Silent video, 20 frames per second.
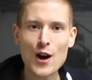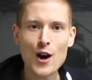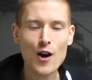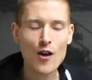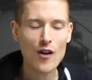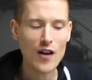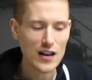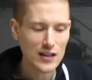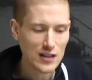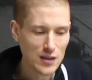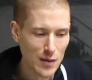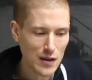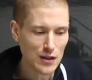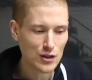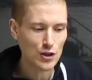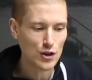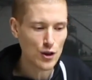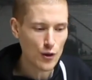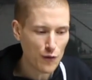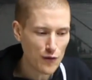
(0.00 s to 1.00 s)
Alright, so make
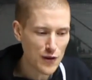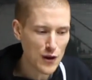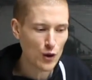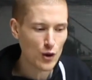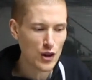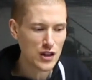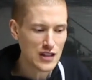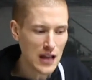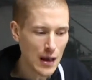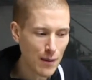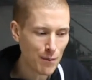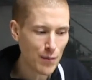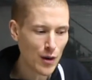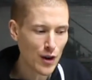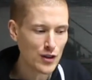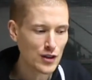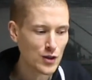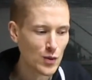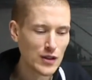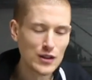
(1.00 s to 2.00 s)
sure you feel the
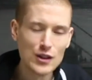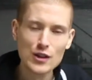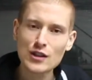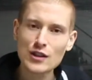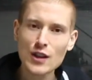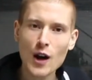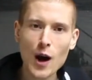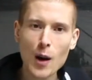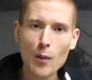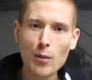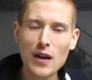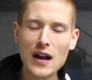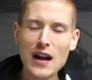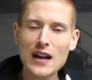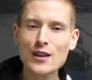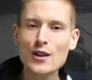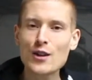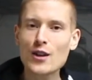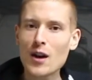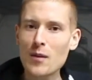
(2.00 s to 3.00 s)
tempo, so when you start
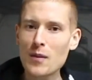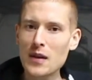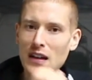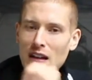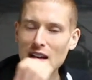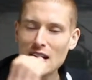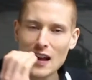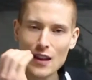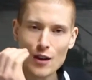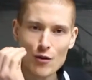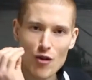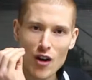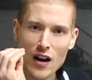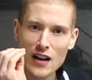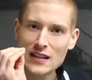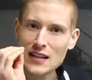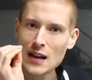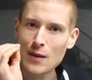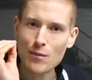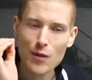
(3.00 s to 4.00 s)
playing, you come in at the
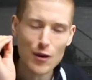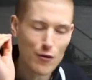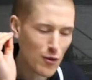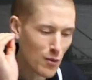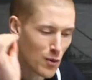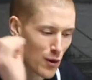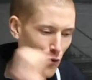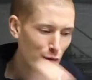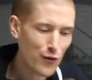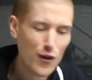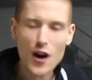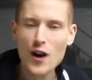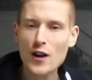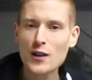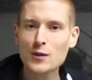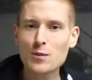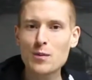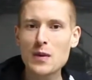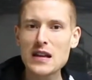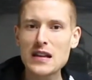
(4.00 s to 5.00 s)
right tempo from the
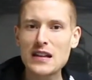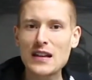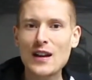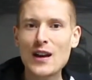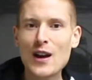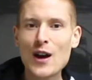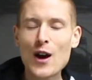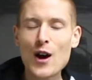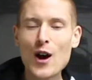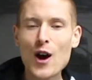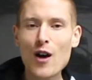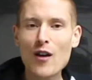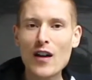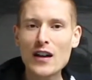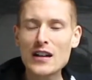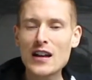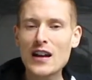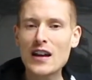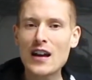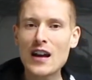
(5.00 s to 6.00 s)
first beat.
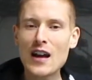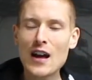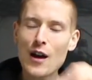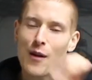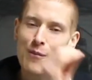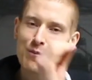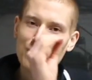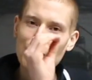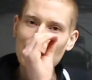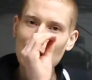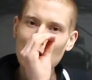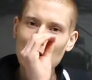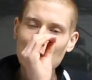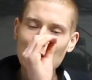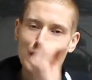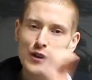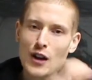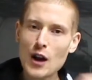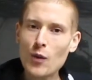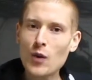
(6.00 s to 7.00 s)
Alright?
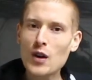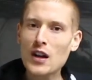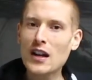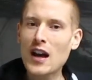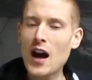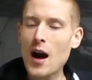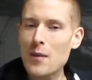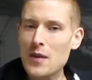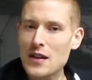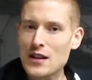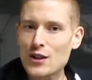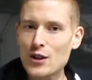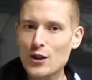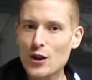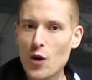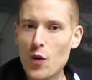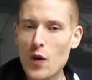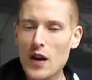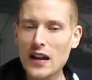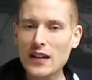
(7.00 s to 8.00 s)
You don't want to come in too
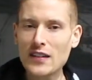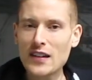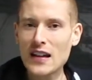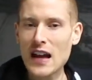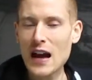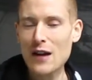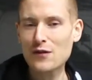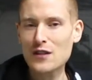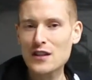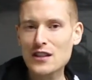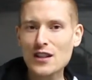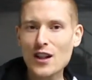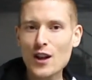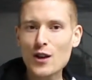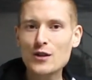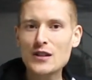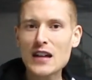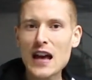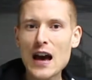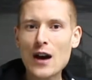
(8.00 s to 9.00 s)
quick and then have to
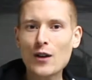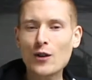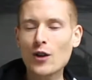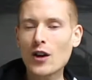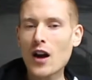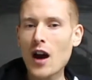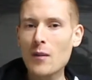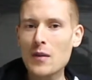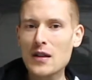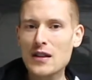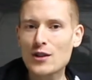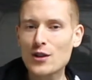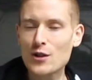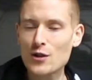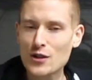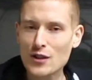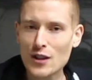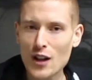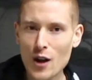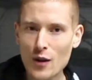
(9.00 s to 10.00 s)
slow down, or come in too
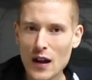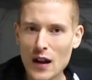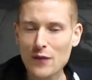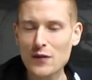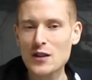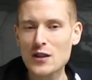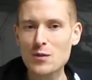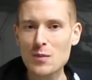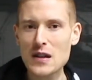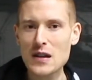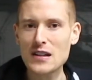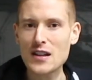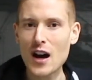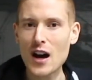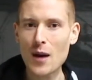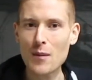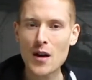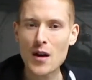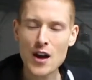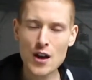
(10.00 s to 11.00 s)
slow and have to speed
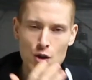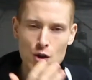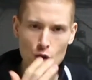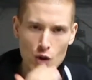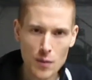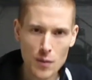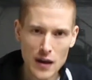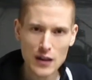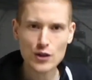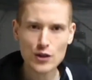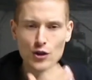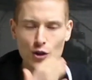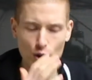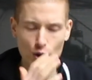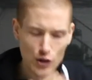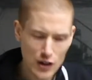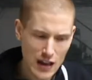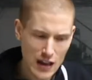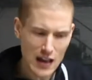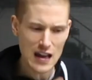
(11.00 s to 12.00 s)
up. You want to make
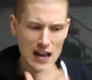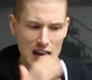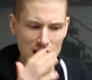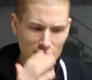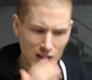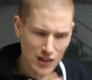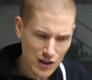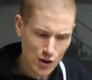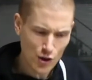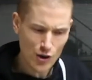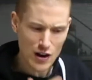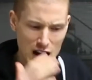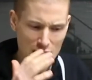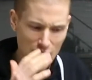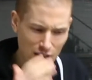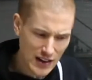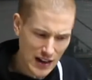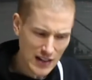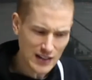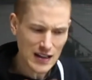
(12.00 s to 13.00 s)
sure you're
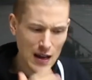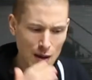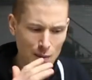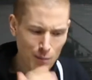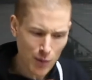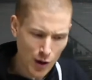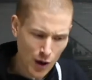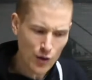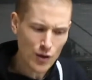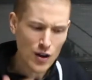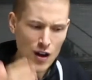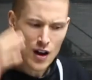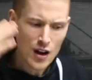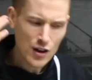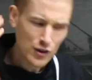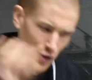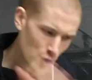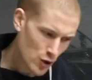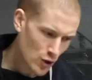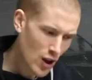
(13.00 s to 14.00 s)
hearing that tempo,
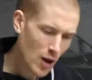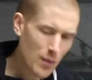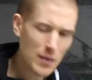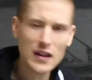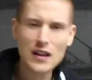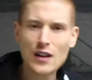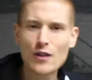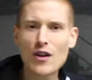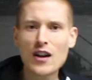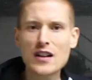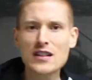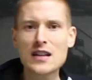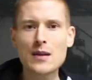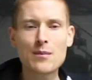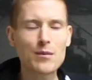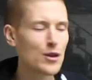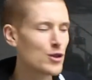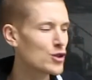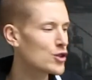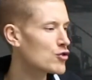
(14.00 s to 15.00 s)
so you come in at the right
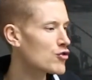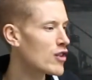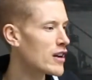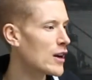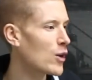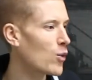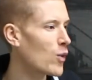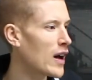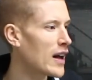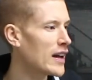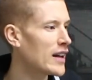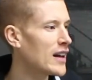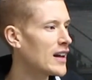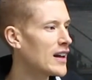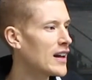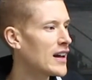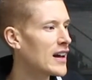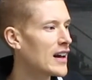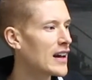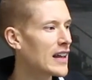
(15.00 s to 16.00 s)
tempo straight away.
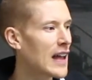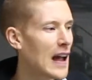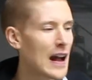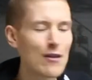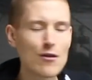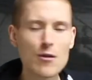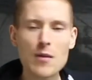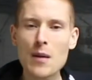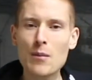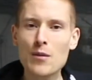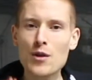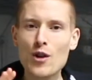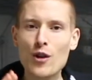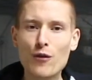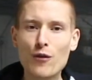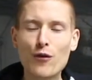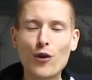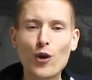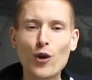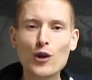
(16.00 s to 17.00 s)
Okay, remember you're
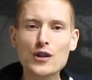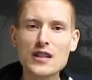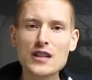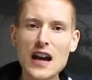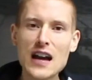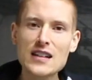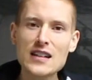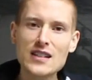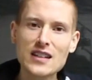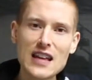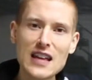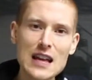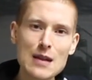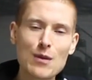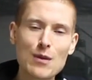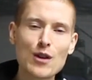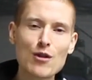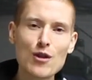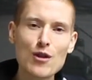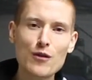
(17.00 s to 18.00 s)
at forte, so
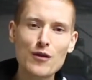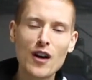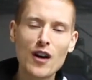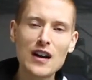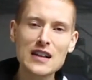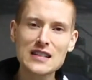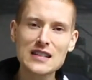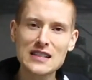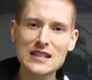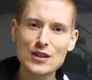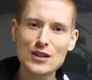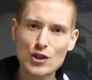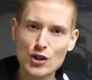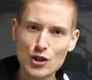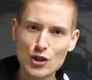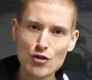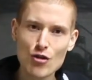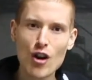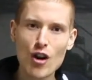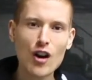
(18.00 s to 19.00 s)
keep the groove nice and
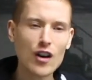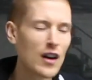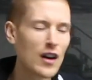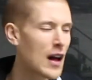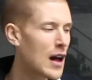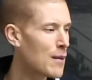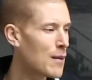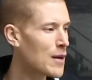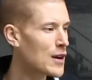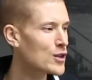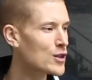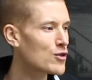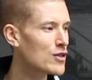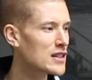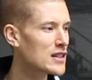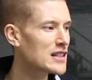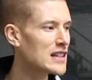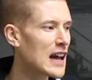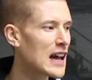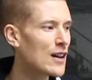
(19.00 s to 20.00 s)
strong. Make sure
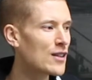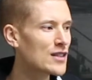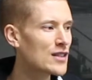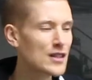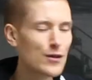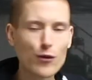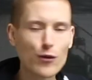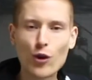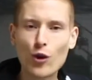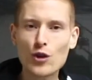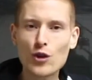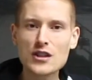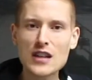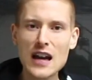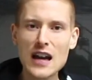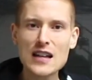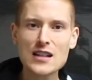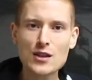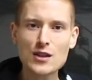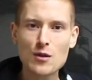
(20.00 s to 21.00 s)
it sounds
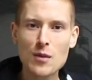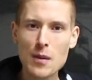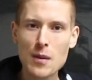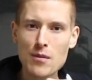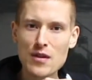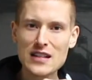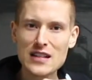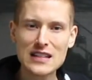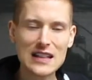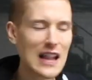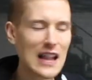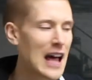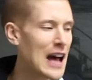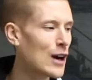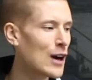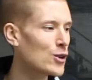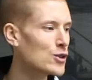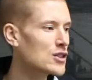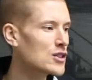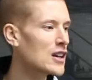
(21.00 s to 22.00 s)
forte, so remember it's
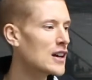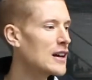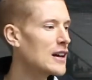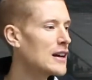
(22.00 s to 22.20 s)
loud.